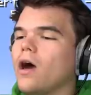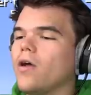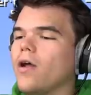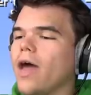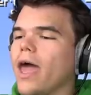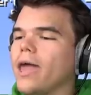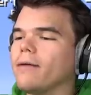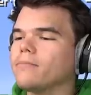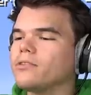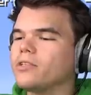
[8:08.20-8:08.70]
All
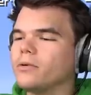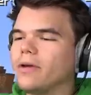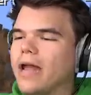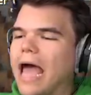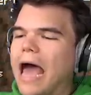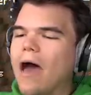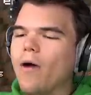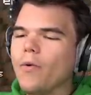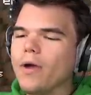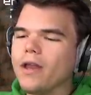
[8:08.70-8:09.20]
right, so
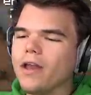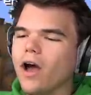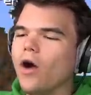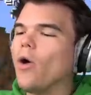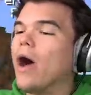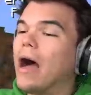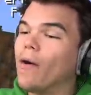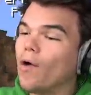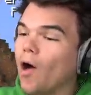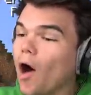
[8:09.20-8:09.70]
now we know
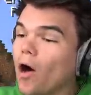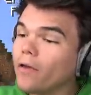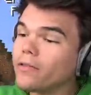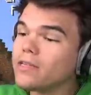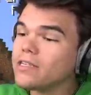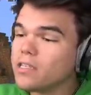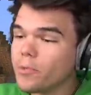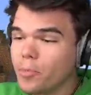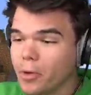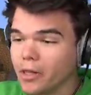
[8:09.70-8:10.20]
how all
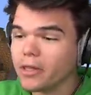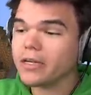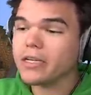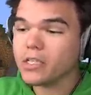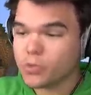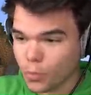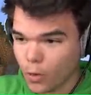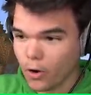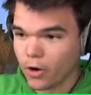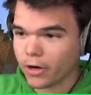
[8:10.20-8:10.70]
these
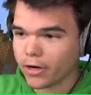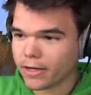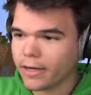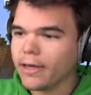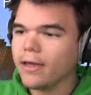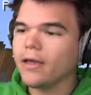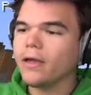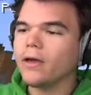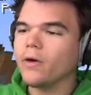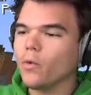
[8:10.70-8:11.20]
abilities work.
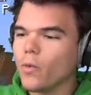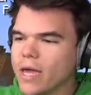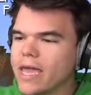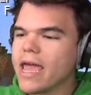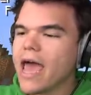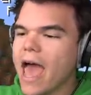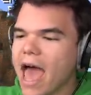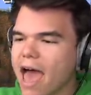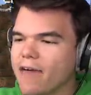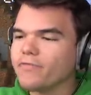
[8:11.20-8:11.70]
Yes. We
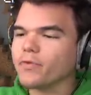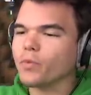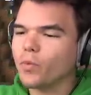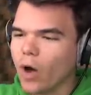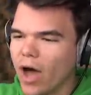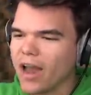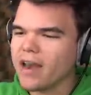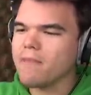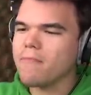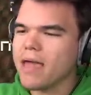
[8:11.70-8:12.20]
have
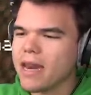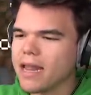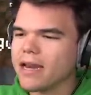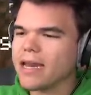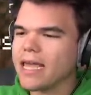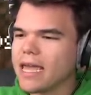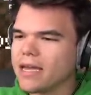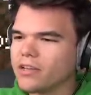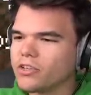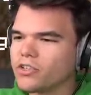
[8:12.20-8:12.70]
one minute
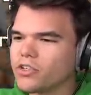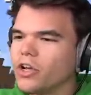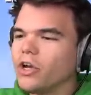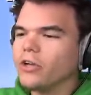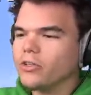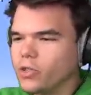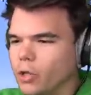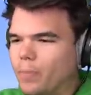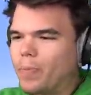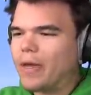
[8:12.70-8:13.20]
each
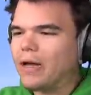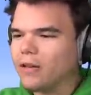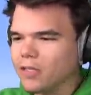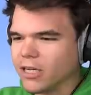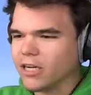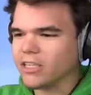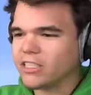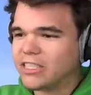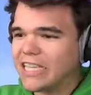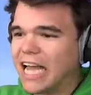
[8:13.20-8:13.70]
to build
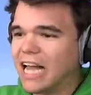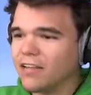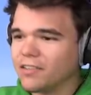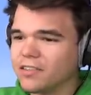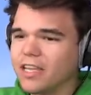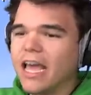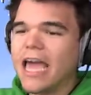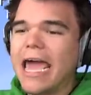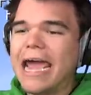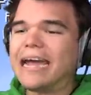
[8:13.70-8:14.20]

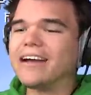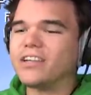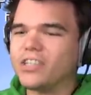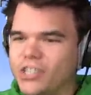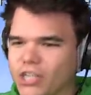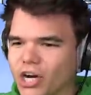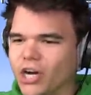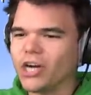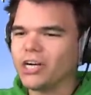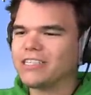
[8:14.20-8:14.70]
ourselves a
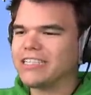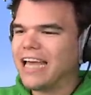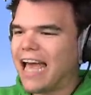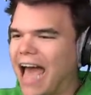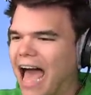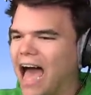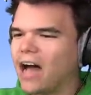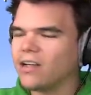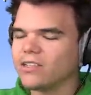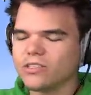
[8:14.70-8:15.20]
dirt
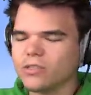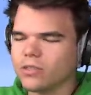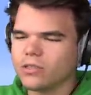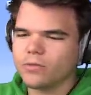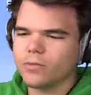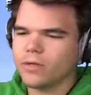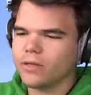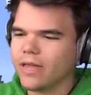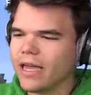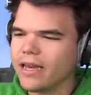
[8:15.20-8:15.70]
house. Or,
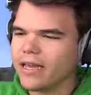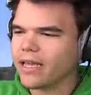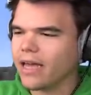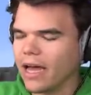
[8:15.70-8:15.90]
well, any a